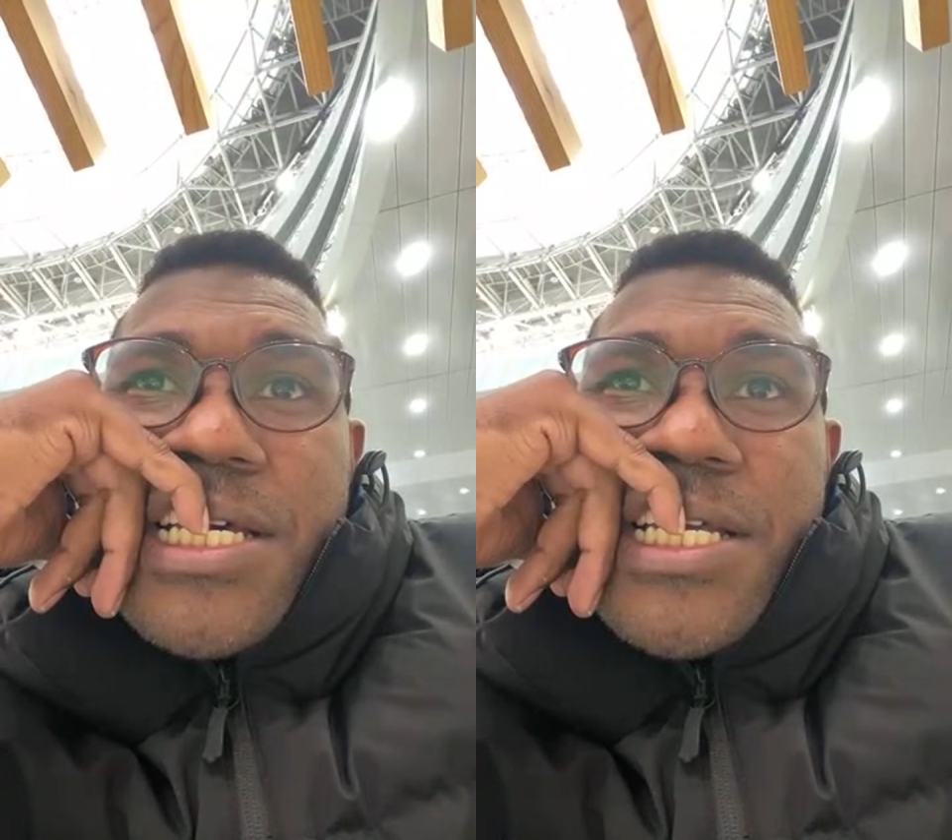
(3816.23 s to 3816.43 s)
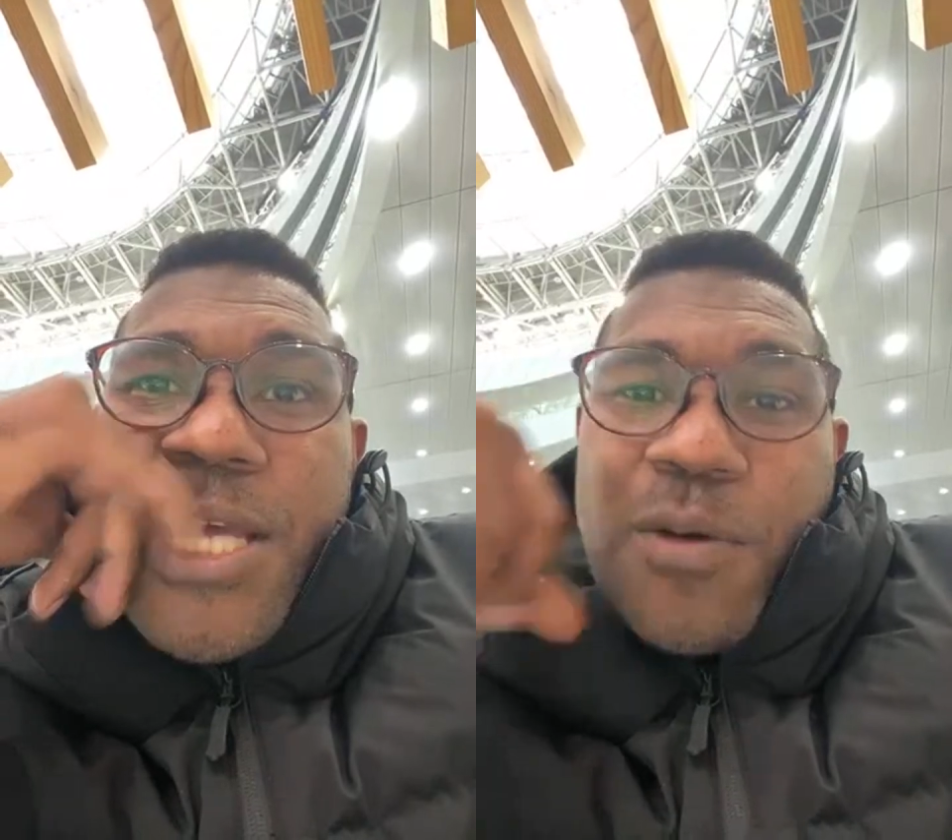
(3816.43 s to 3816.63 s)

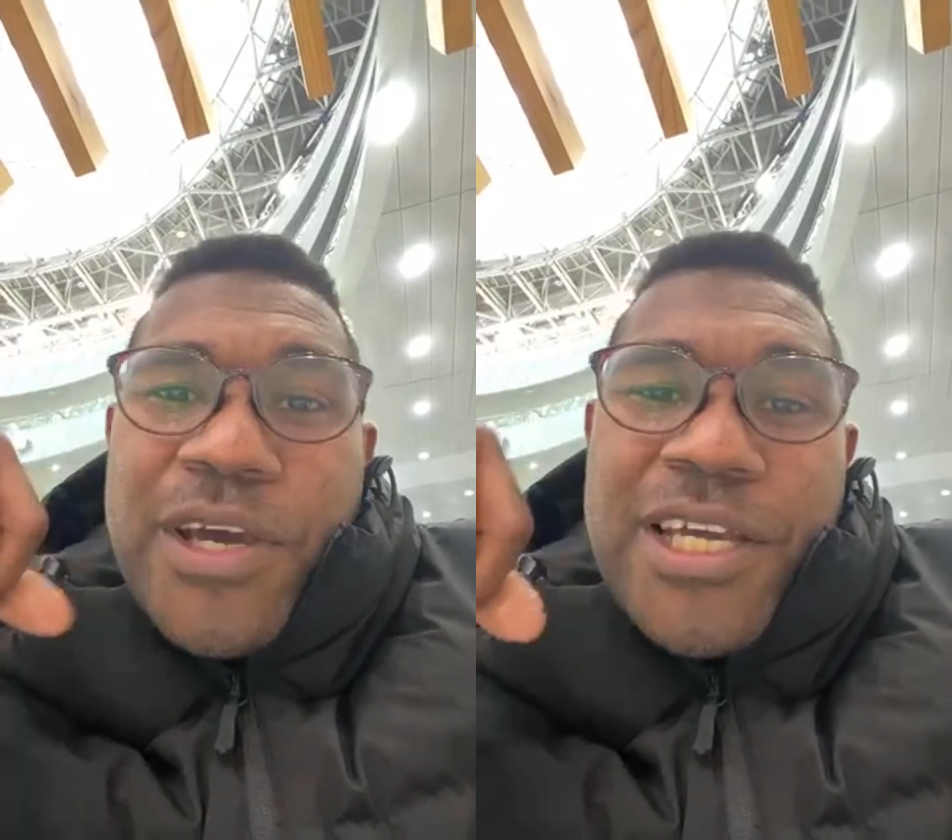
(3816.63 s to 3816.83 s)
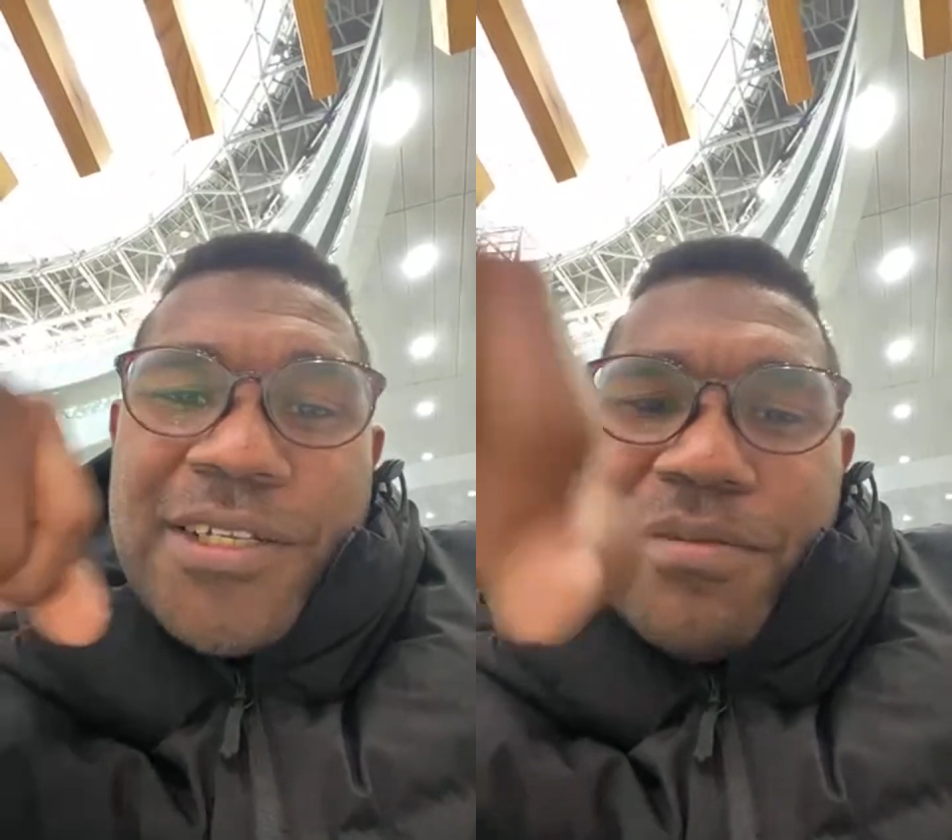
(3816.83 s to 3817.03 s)
will
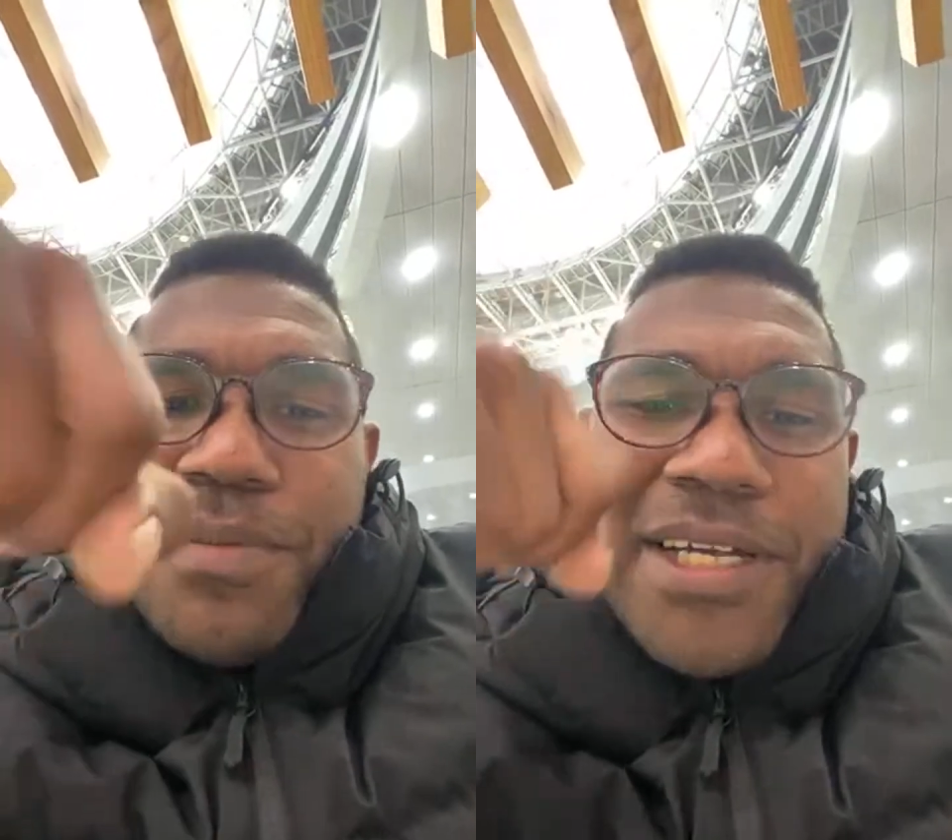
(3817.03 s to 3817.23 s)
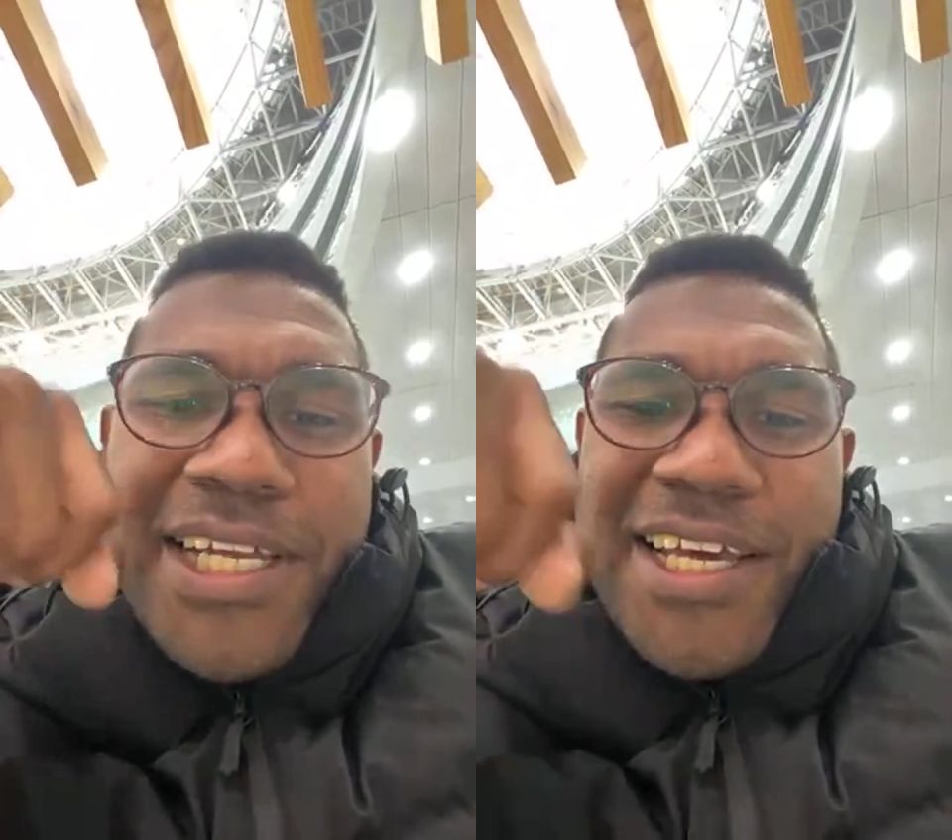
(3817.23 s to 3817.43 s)
hit your
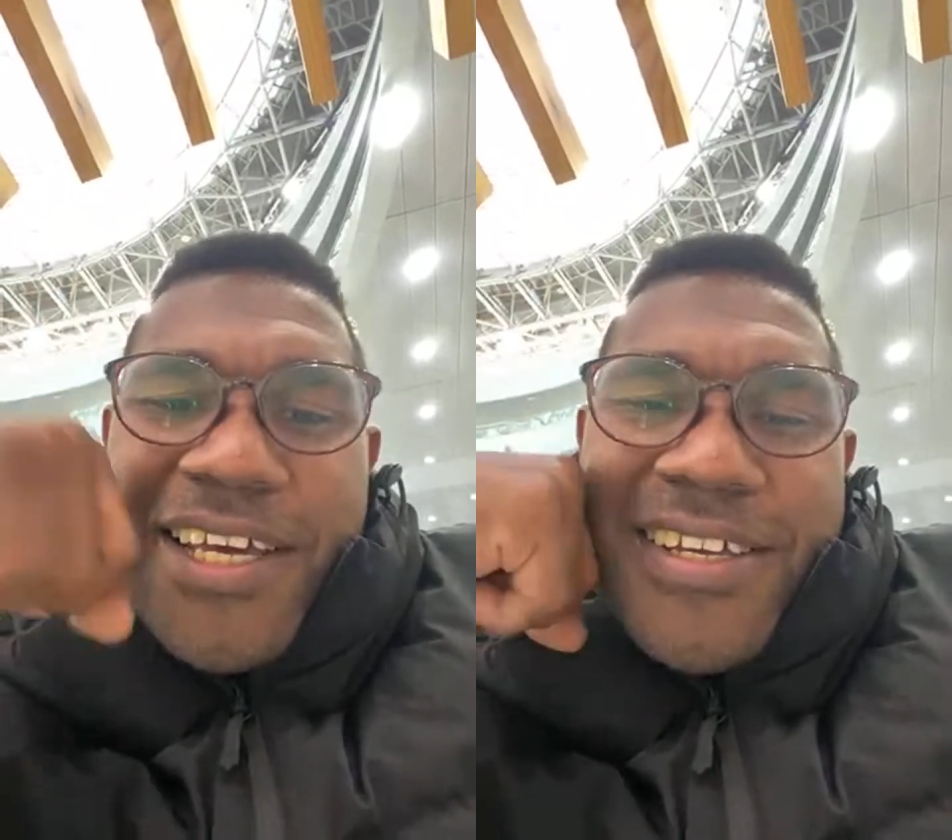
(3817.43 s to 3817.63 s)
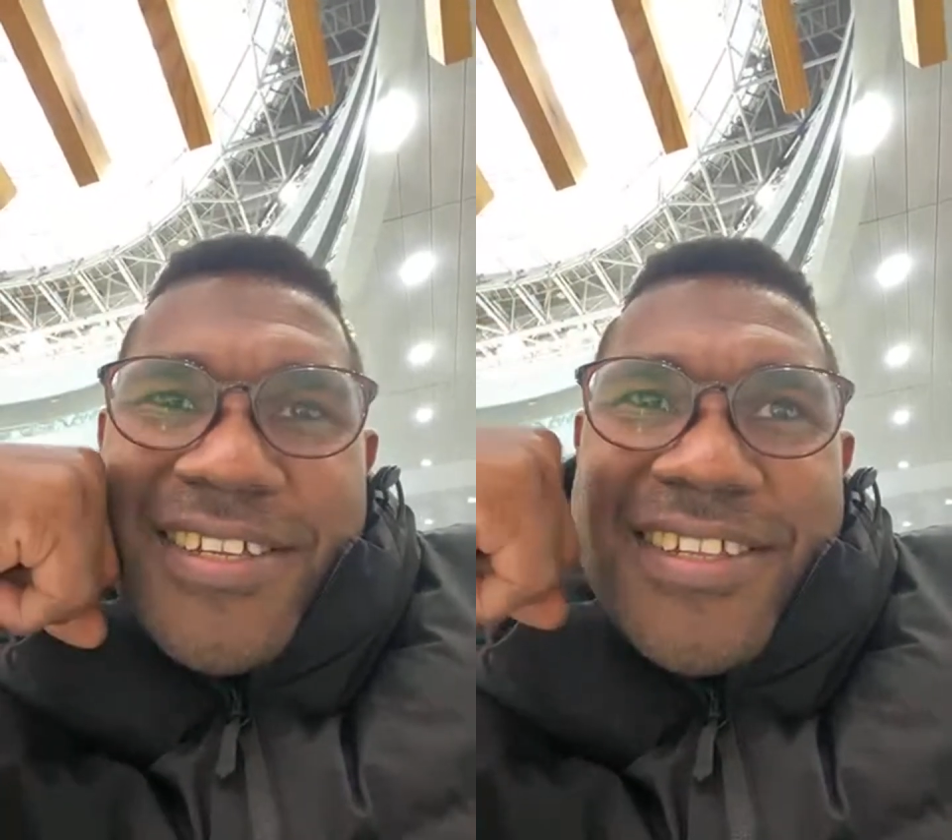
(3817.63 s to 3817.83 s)
belly,
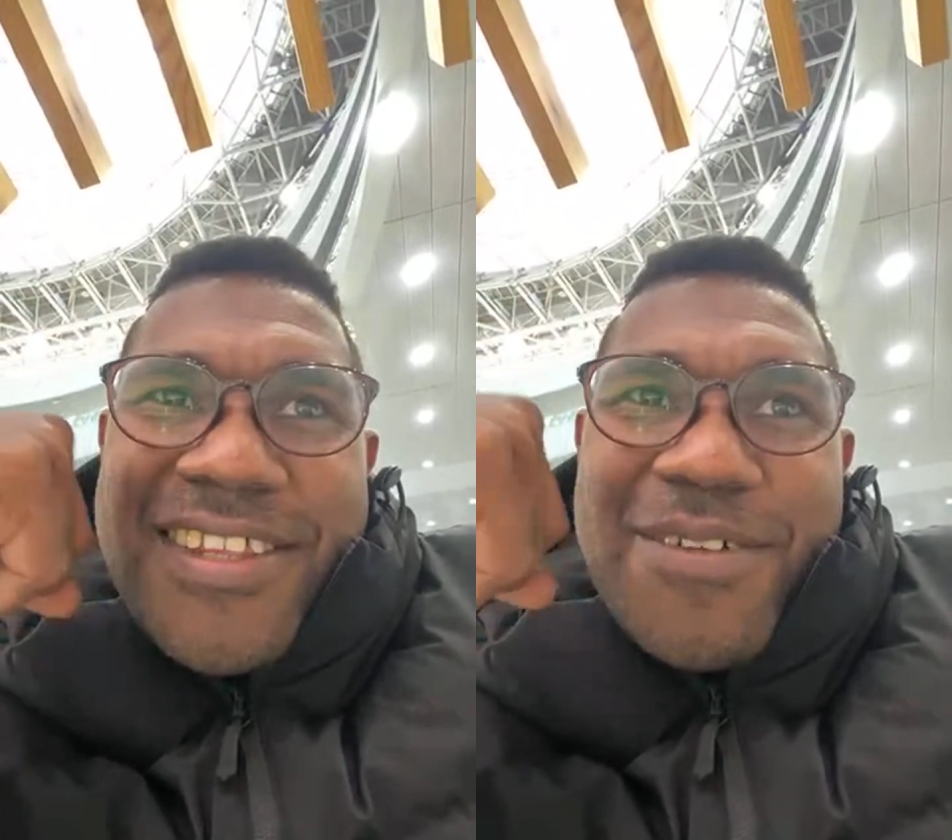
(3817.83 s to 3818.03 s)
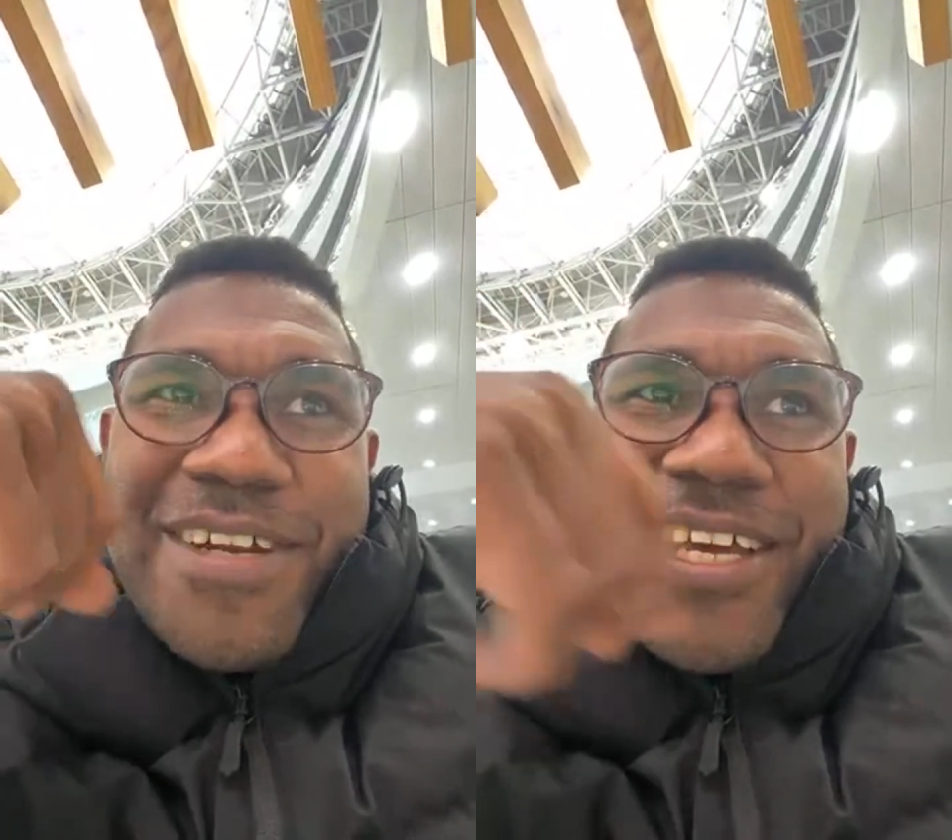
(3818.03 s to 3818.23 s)

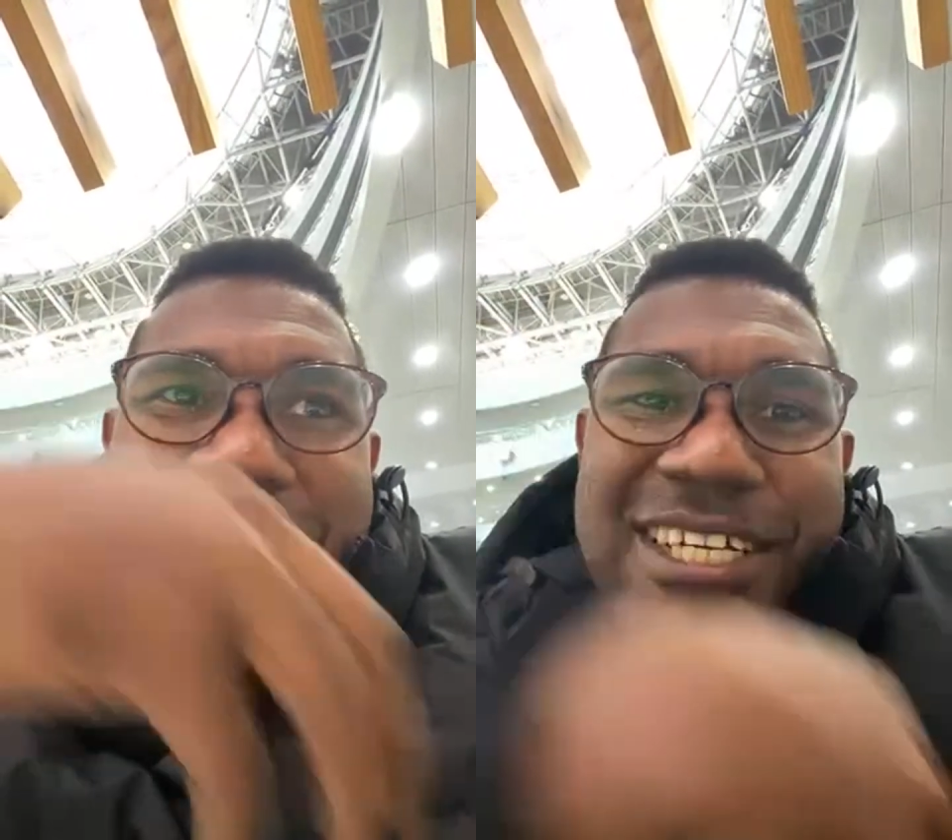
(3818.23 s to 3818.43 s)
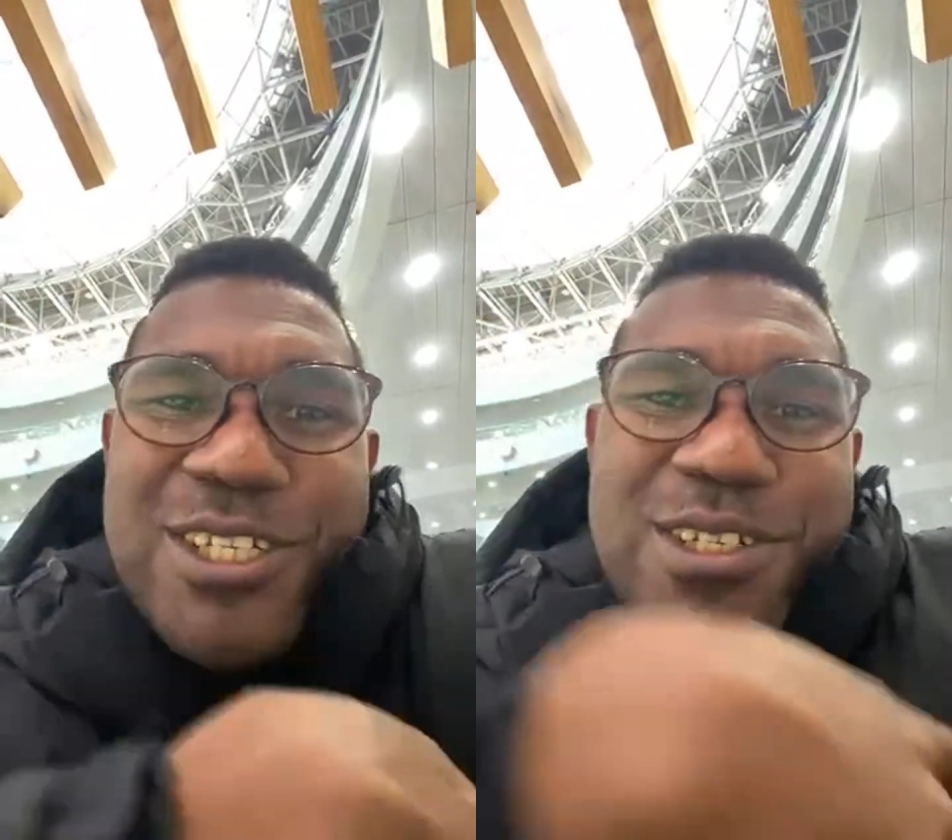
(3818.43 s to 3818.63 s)
they will like
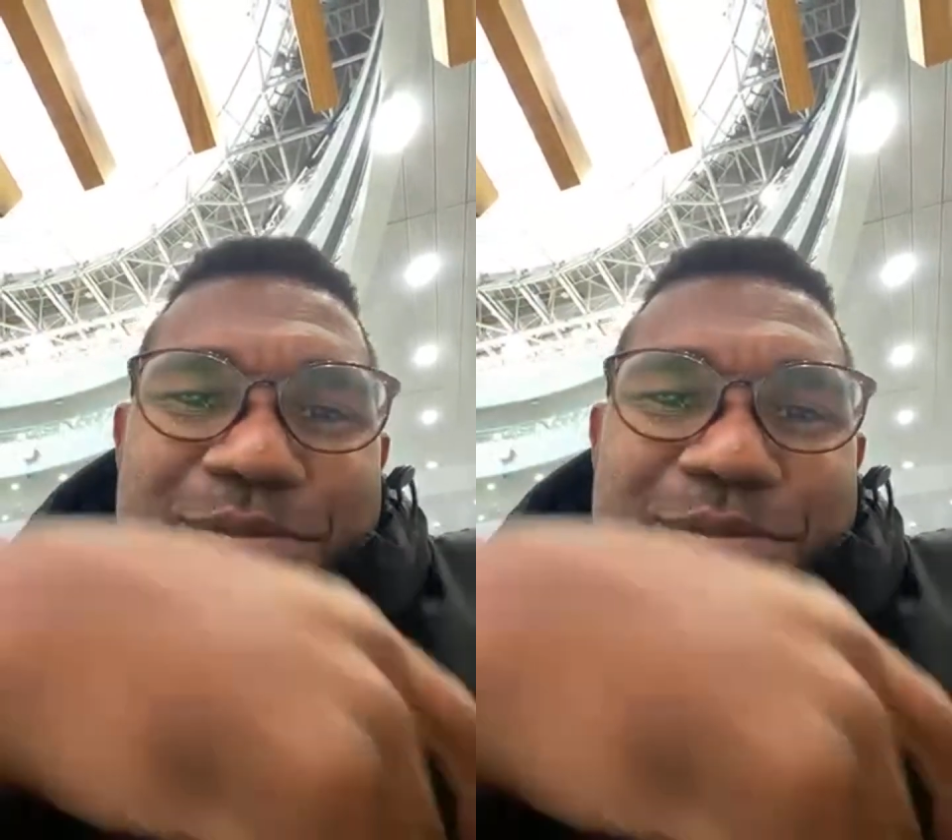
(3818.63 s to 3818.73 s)
touch your